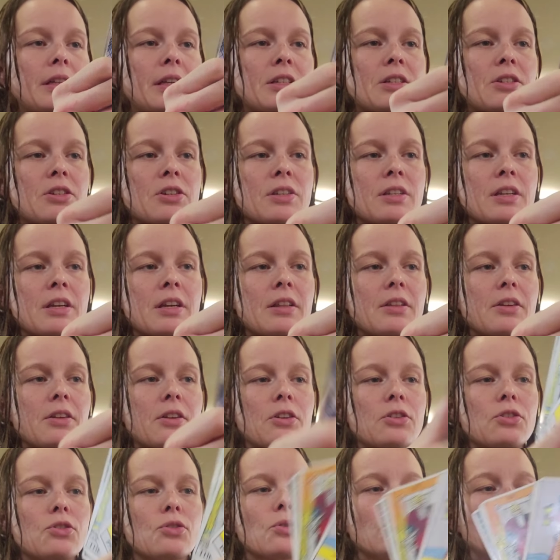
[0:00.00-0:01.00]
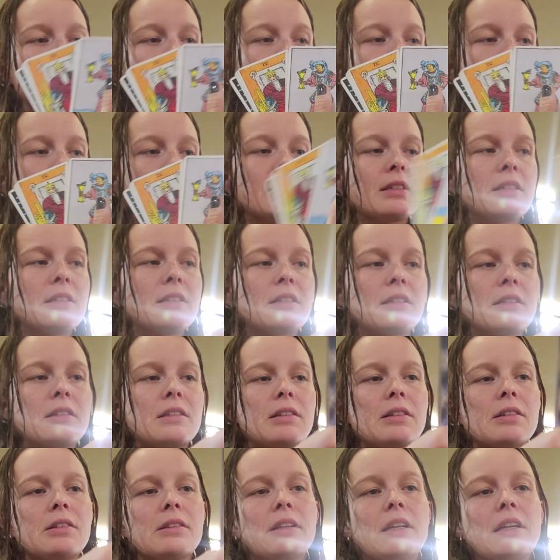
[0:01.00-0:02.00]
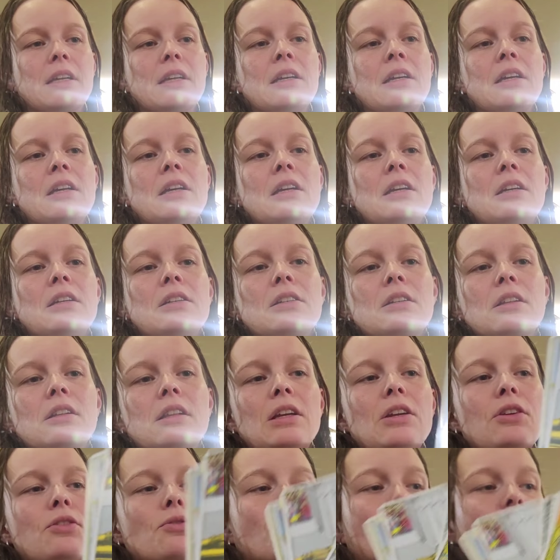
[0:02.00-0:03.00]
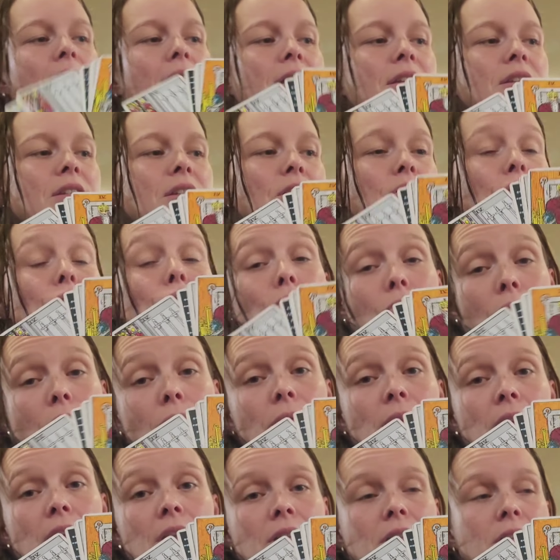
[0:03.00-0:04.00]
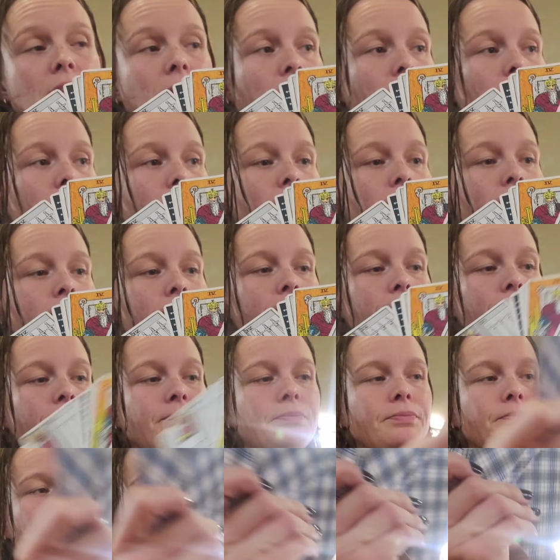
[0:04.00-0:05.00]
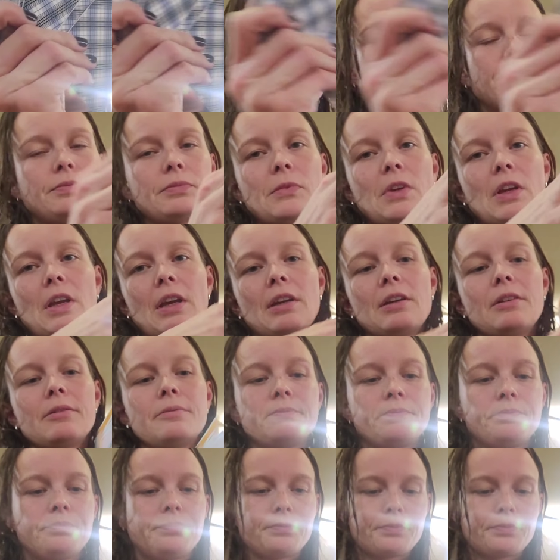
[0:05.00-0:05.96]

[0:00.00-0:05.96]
That's just another control tactic to lay, to lay rest, and you know this, okay?